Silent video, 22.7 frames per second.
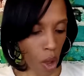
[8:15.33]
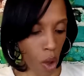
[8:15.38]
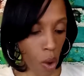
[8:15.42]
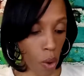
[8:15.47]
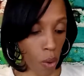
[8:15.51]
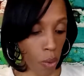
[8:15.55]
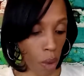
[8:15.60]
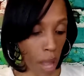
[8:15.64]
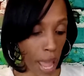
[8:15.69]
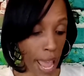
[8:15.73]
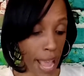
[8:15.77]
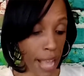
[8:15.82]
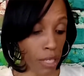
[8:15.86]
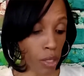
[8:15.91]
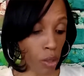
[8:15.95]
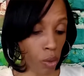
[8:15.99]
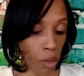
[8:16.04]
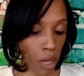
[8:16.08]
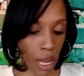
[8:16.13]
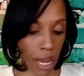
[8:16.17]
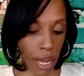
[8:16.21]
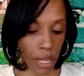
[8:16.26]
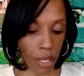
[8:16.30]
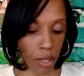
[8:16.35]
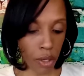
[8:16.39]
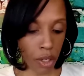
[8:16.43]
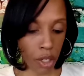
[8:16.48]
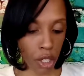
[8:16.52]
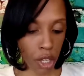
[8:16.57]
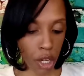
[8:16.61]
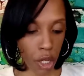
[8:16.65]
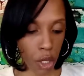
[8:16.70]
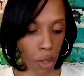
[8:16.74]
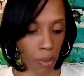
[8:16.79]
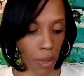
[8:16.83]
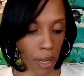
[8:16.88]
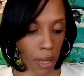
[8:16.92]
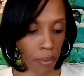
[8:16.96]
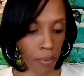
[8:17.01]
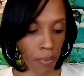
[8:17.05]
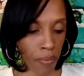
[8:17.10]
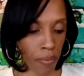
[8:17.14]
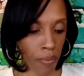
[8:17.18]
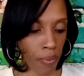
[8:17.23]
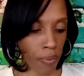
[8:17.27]
Oh, hazelnut, excuse
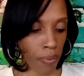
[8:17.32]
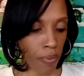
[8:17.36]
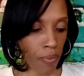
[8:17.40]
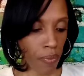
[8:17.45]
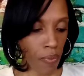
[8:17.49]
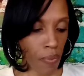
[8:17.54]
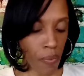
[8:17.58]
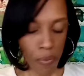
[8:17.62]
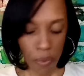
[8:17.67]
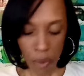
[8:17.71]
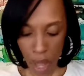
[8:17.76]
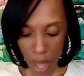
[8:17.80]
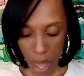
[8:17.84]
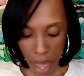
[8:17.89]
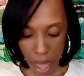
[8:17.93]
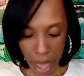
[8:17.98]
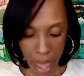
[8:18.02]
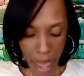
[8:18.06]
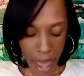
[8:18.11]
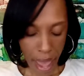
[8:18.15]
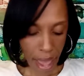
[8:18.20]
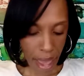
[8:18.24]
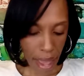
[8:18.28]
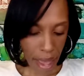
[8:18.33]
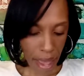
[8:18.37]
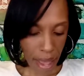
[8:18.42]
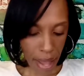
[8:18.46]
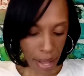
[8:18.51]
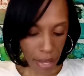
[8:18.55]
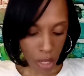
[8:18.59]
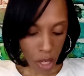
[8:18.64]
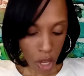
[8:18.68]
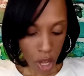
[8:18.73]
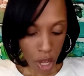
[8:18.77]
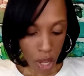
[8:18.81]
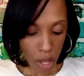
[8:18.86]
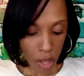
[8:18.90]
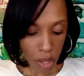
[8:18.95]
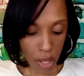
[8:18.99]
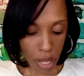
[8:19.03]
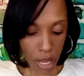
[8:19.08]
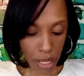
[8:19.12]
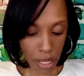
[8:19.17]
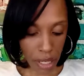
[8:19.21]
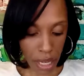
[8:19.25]
me. And
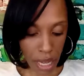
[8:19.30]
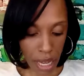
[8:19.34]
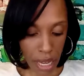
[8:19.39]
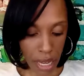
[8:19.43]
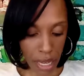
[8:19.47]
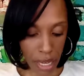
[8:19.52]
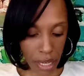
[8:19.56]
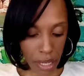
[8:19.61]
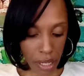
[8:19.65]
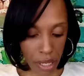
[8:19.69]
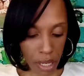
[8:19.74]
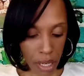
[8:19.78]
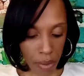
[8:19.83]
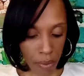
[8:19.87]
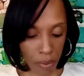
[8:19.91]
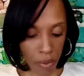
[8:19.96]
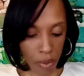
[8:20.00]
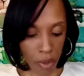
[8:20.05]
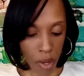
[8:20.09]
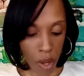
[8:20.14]
this is